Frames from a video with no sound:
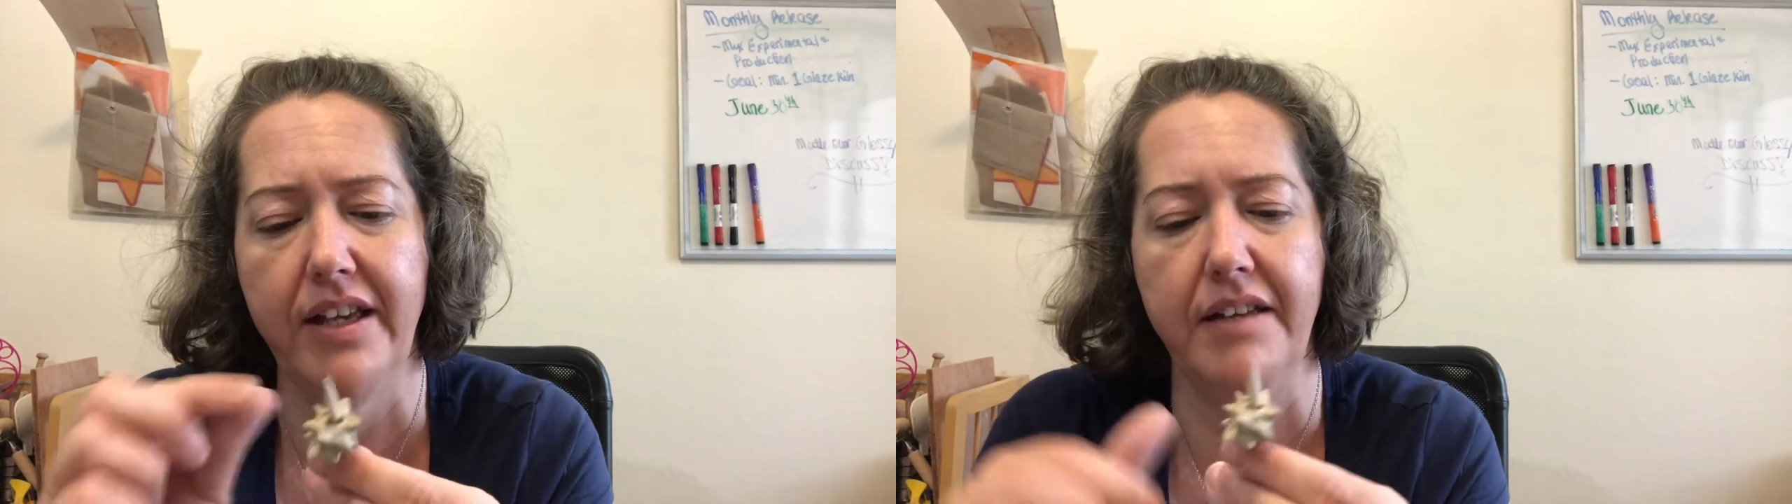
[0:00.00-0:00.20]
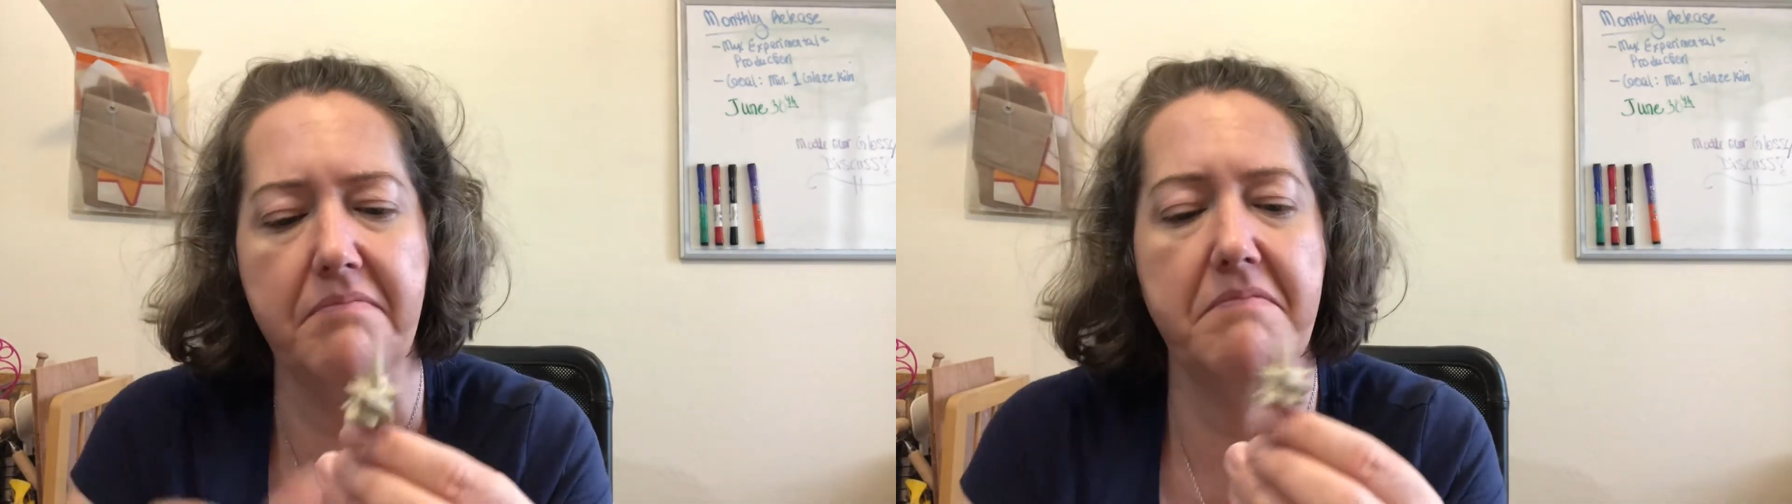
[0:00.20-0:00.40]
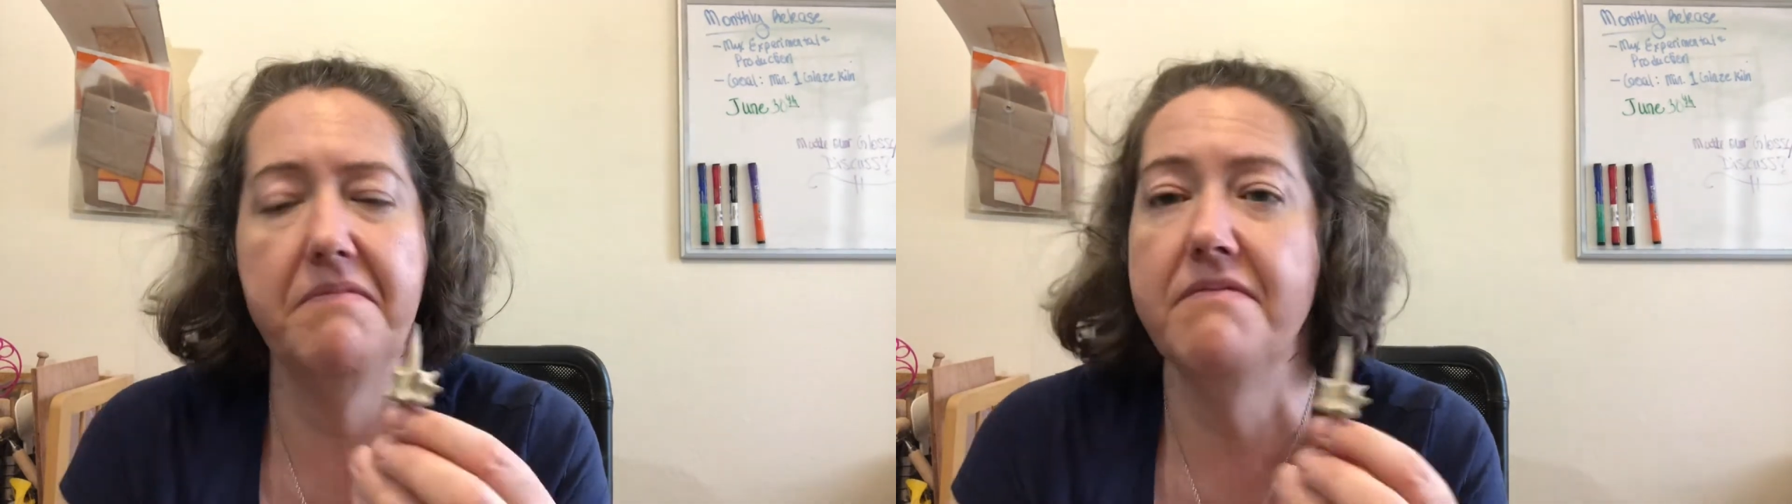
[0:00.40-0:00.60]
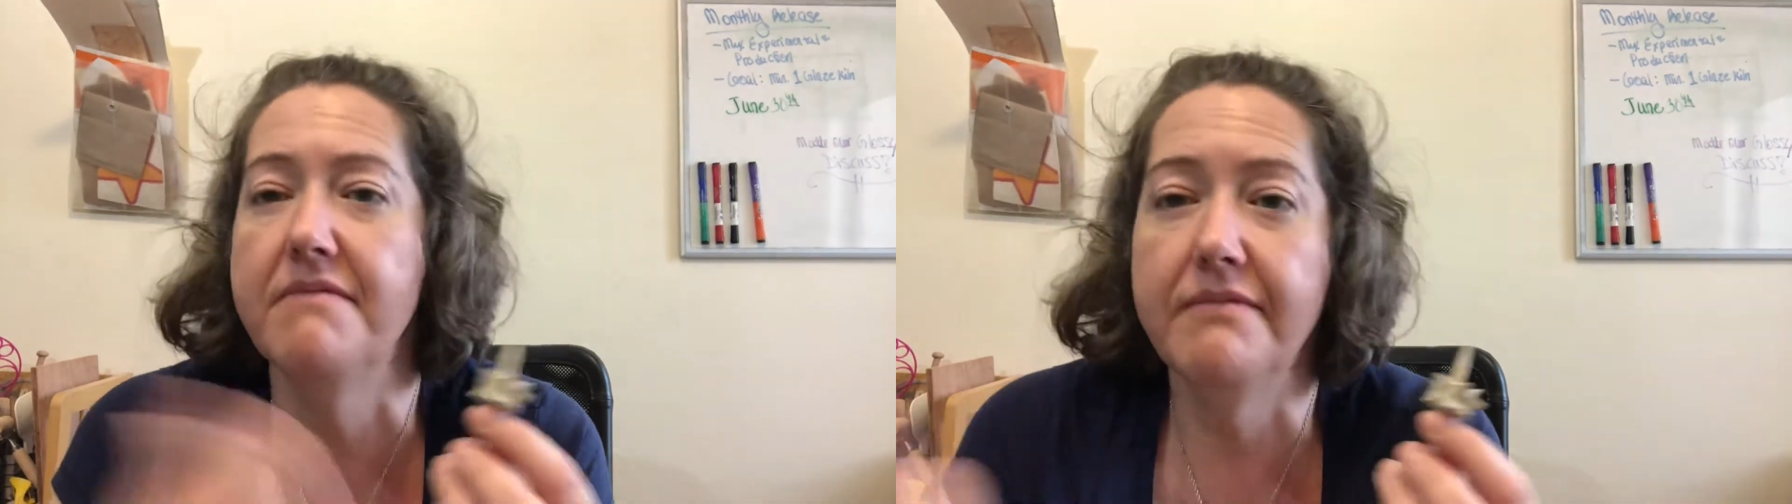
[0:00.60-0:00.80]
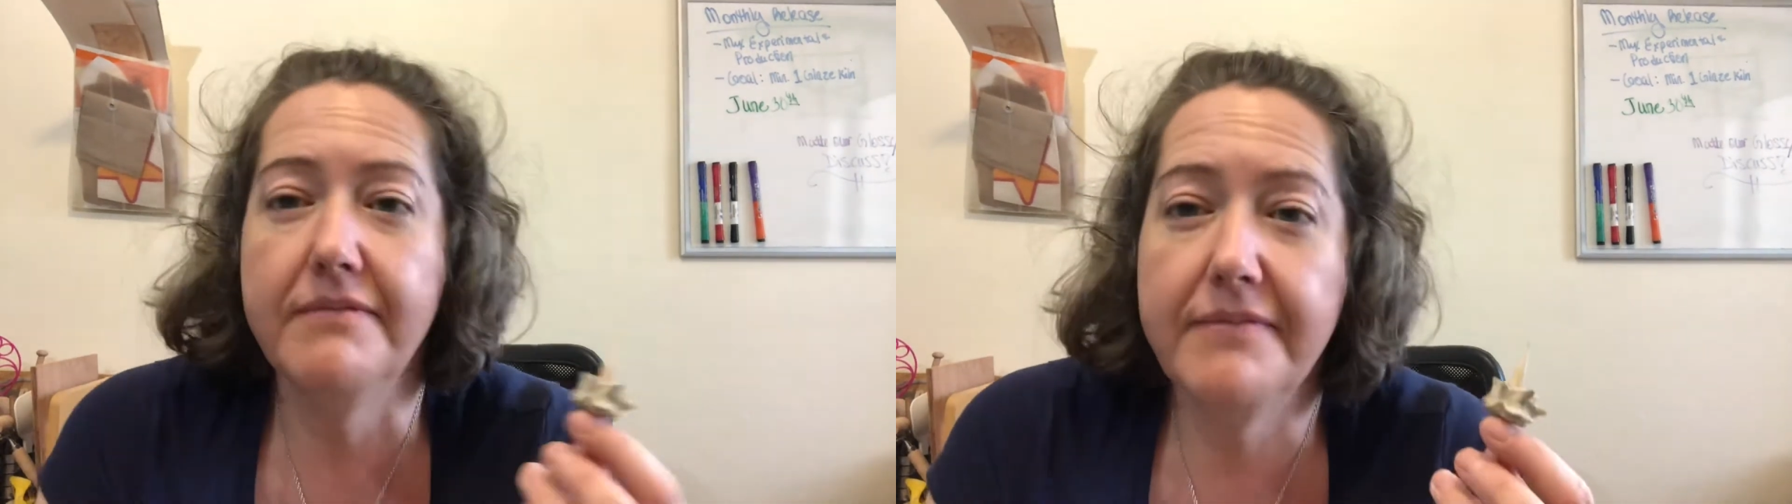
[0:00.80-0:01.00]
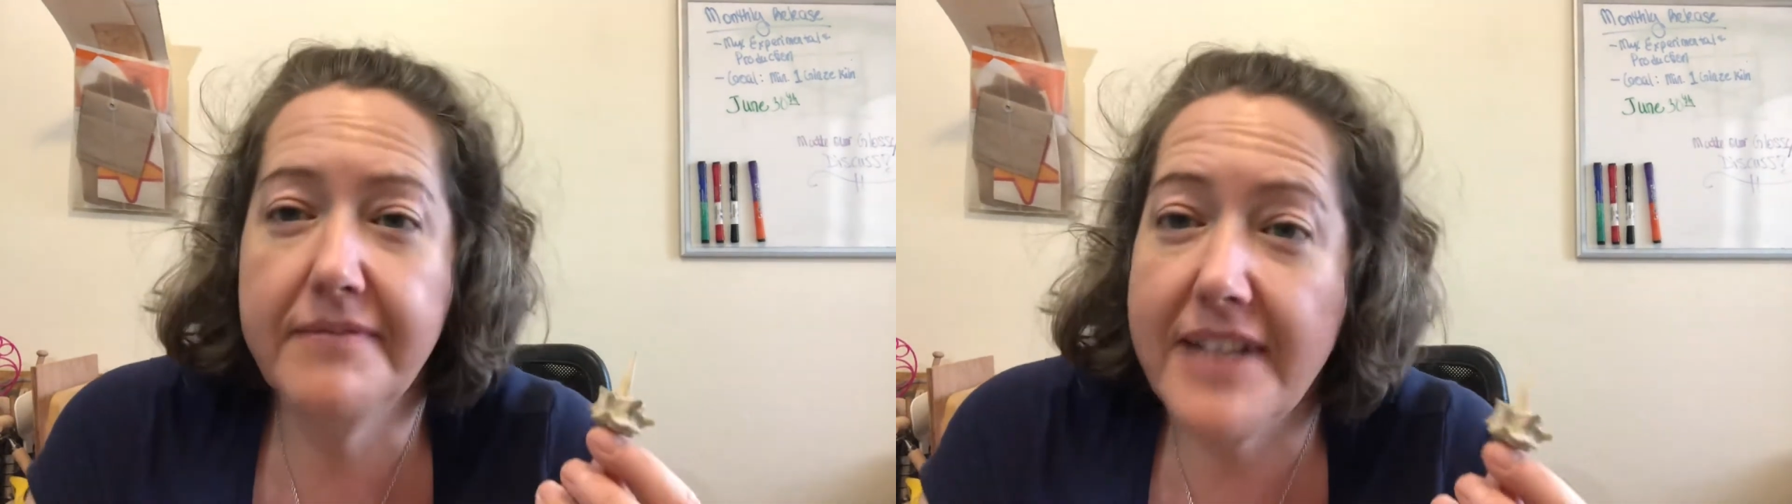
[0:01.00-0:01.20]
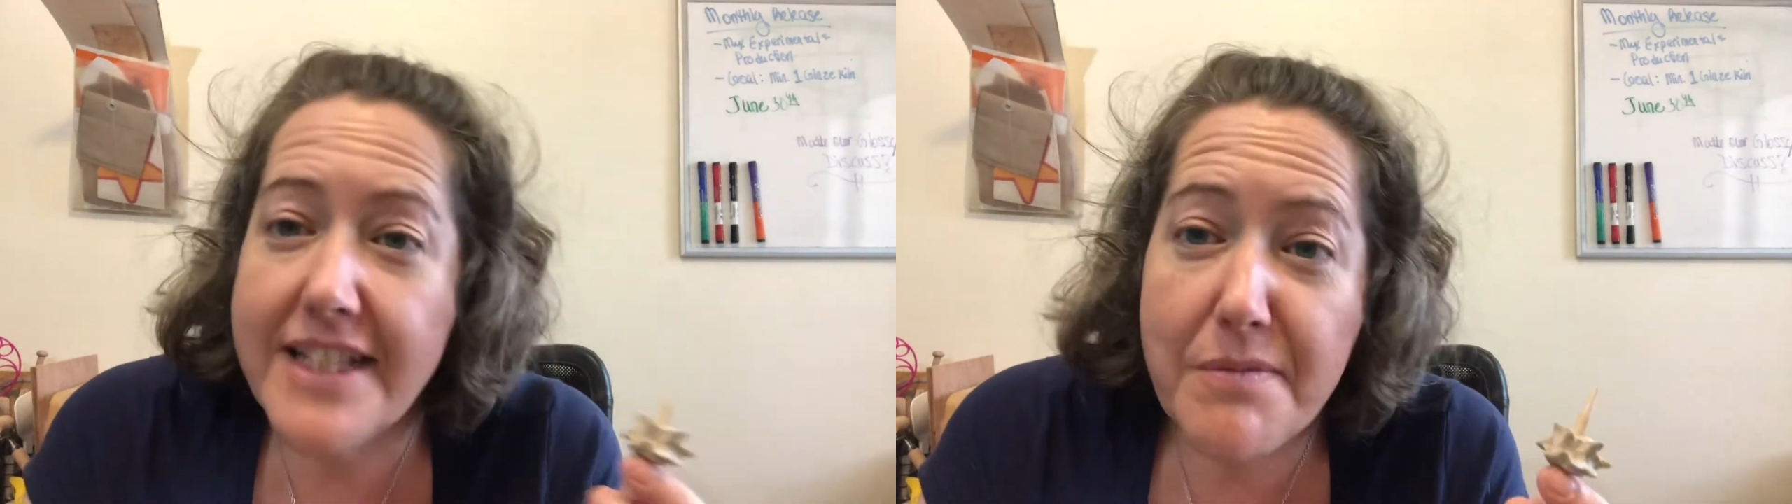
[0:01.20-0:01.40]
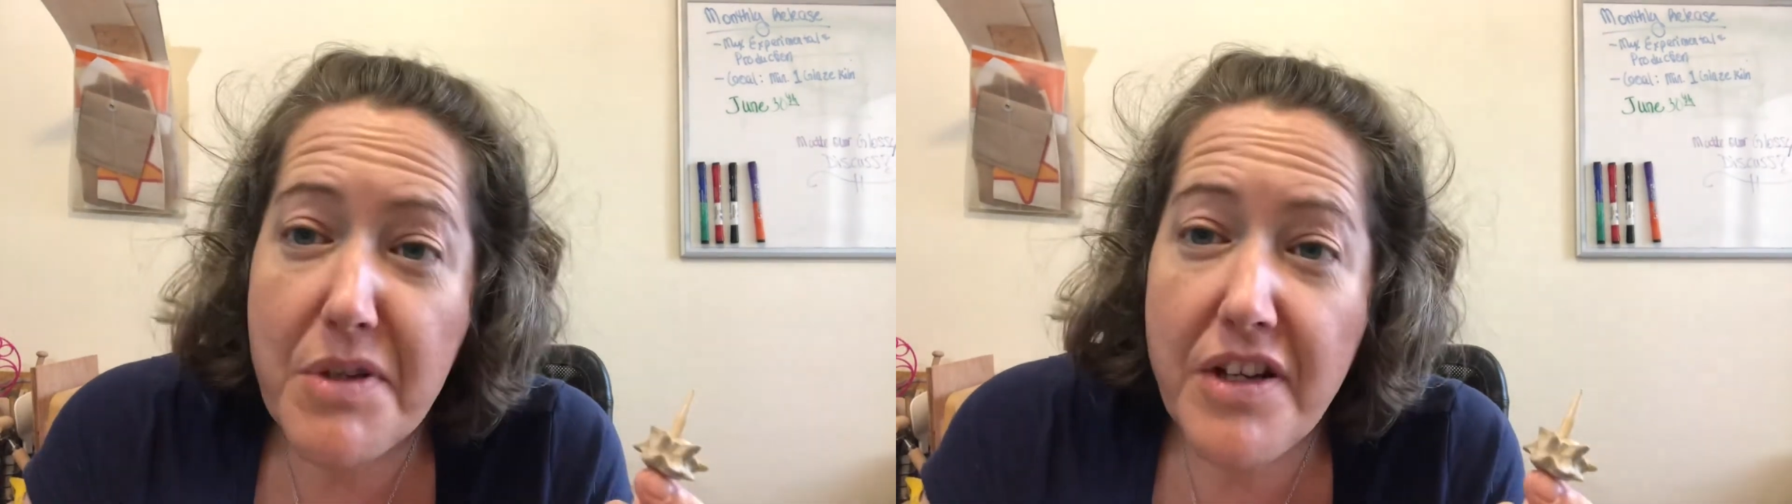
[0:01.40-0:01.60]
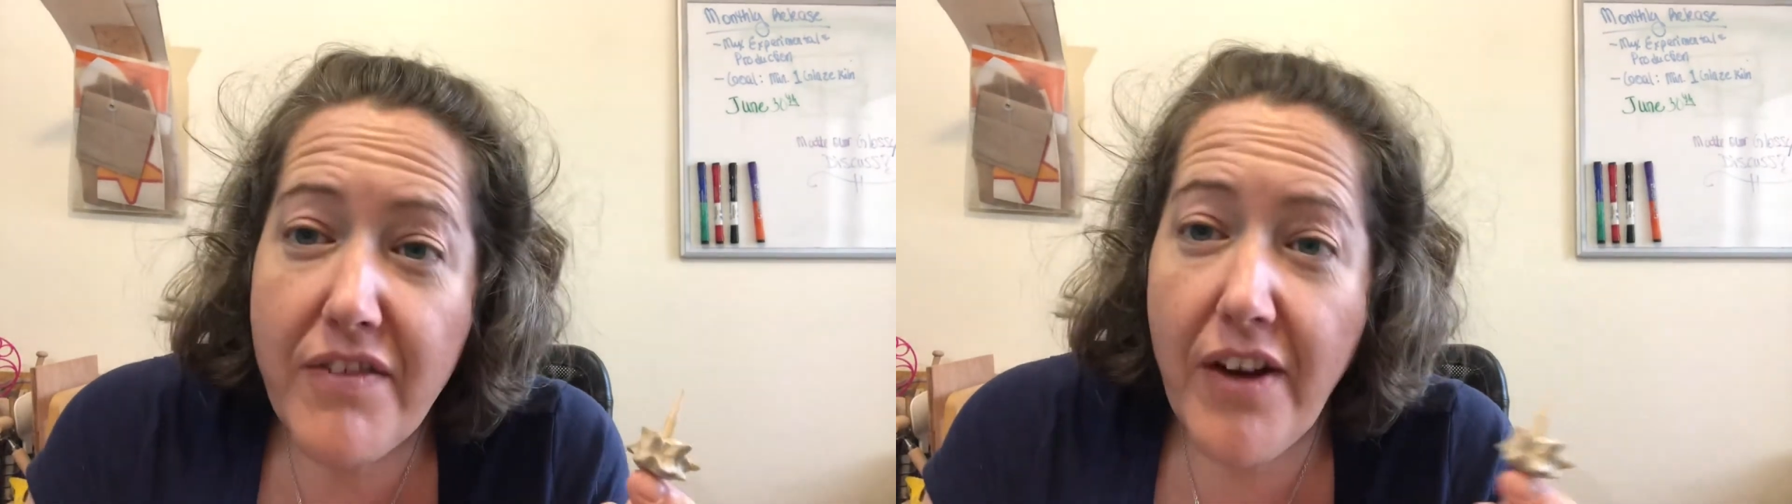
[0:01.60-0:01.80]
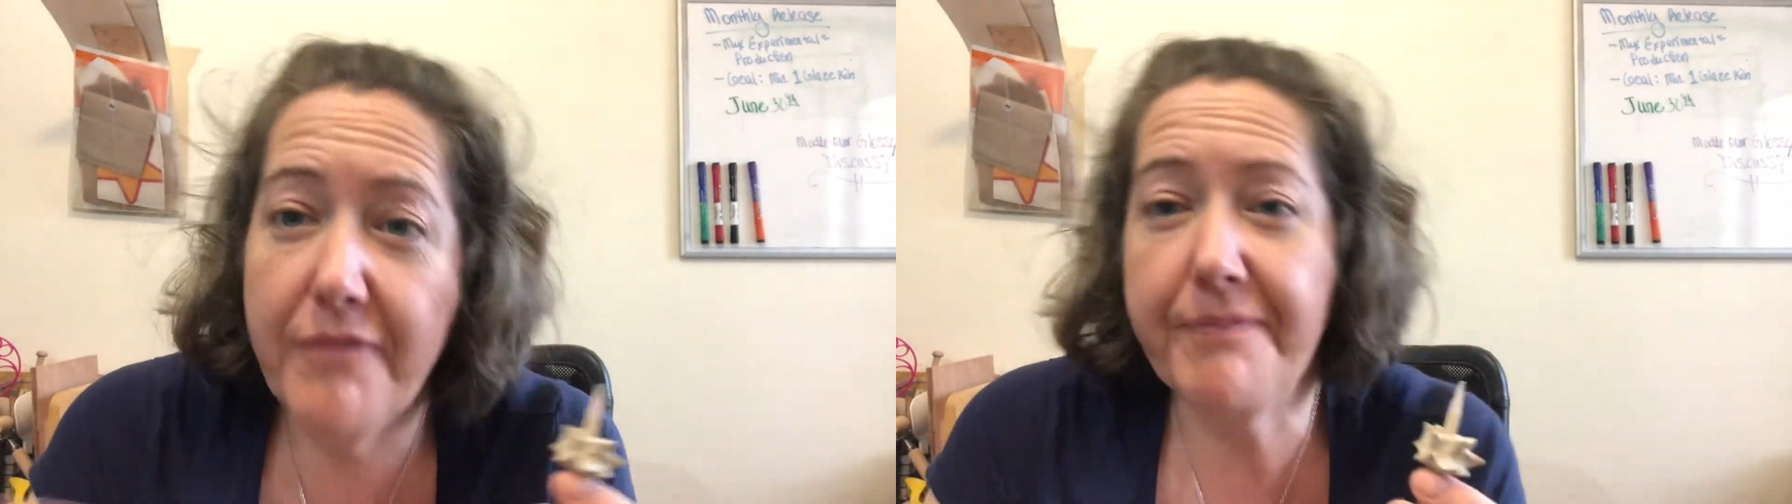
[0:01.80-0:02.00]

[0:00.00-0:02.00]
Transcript: it. It's the beauty of art.